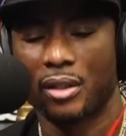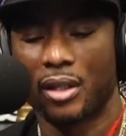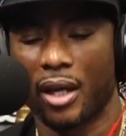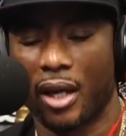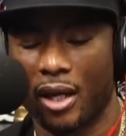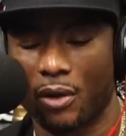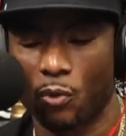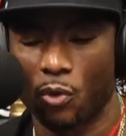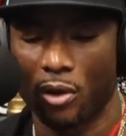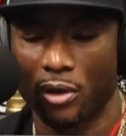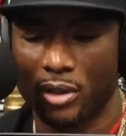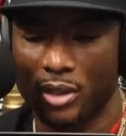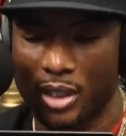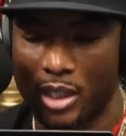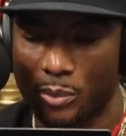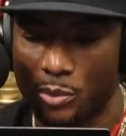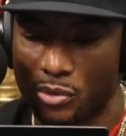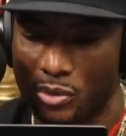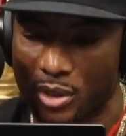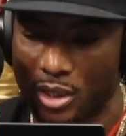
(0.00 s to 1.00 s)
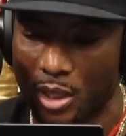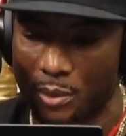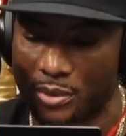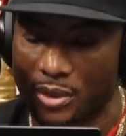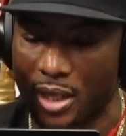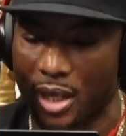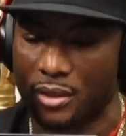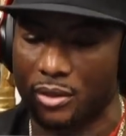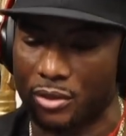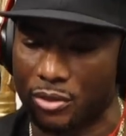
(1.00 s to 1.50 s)
The N-word League Museum
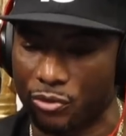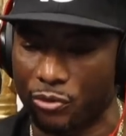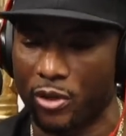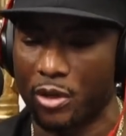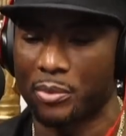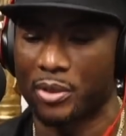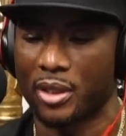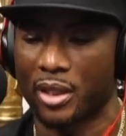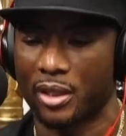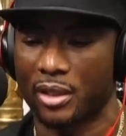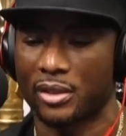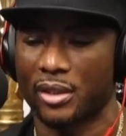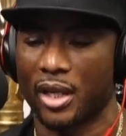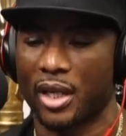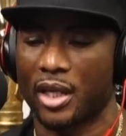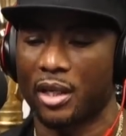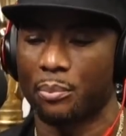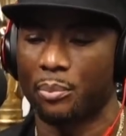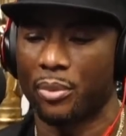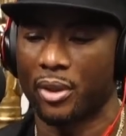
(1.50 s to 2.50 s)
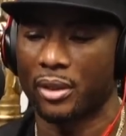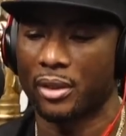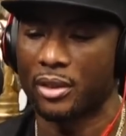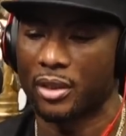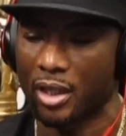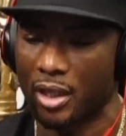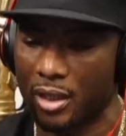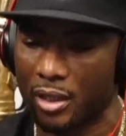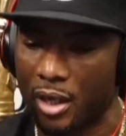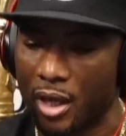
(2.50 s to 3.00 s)
sounds extremely entertaining, but
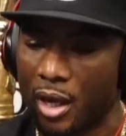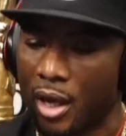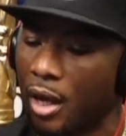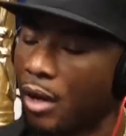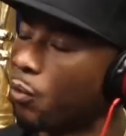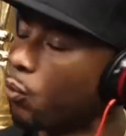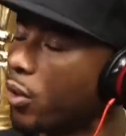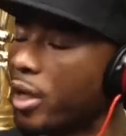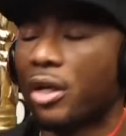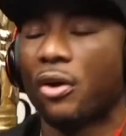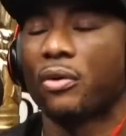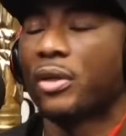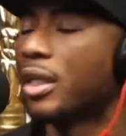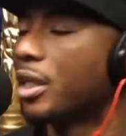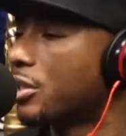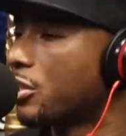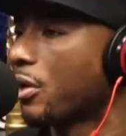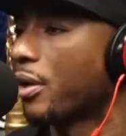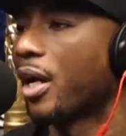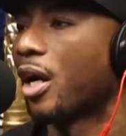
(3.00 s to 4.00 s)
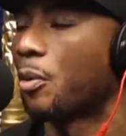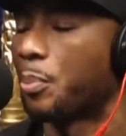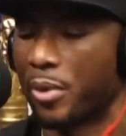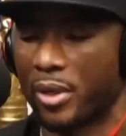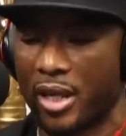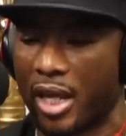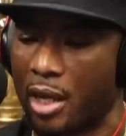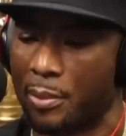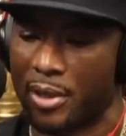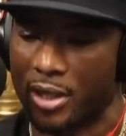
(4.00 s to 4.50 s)
Glenn, we don't need your help
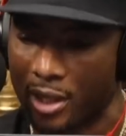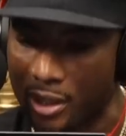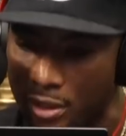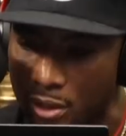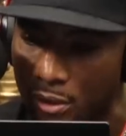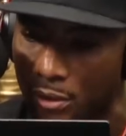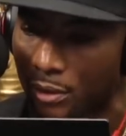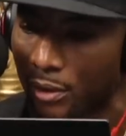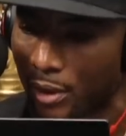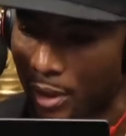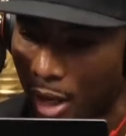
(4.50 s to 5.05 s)
in naming it.